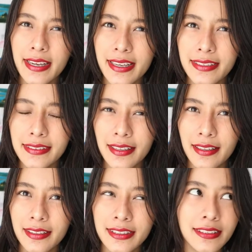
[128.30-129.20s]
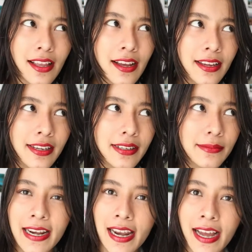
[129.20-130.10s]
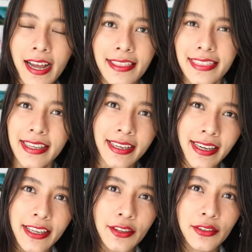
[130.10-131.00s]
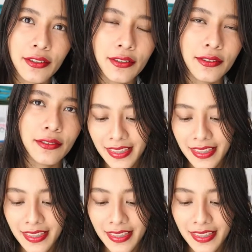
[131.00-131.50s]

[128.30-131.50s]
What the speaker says: is like tela, tejido.